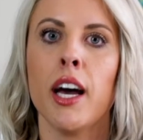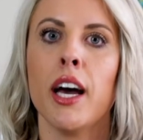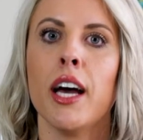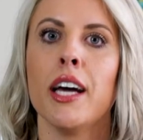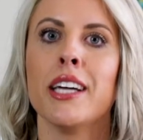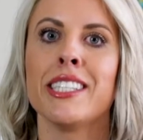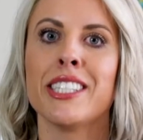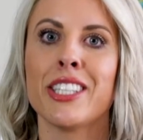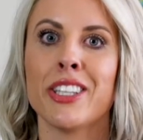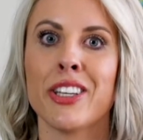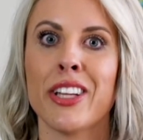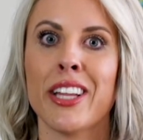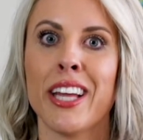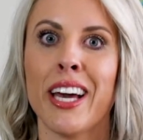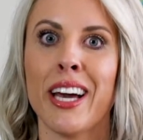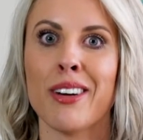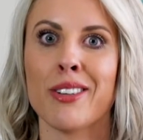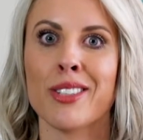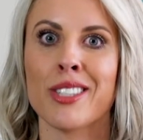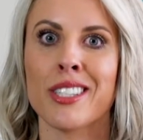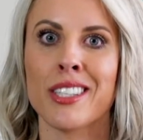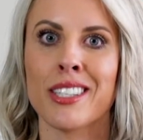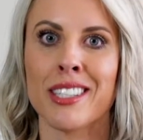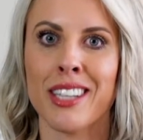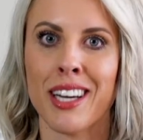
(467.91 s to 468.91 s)
until the
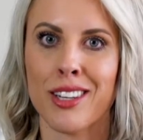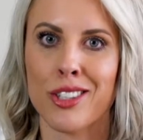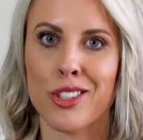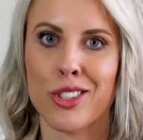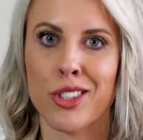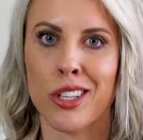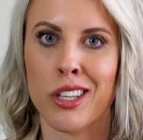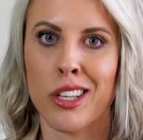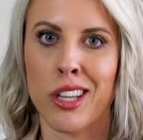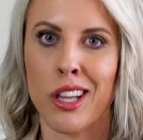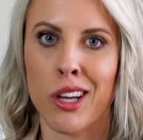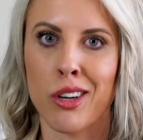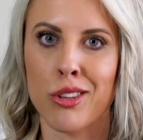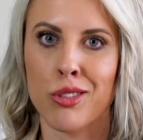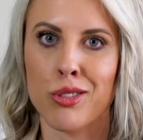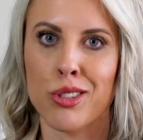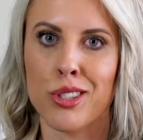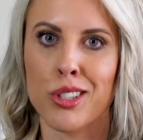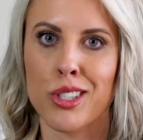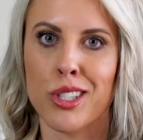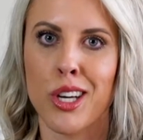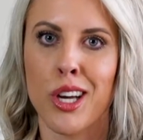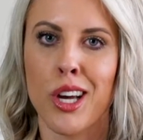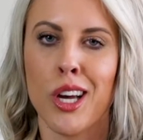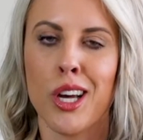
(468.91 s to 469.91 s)
house is actually
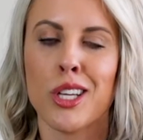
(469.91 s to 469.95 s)
closed.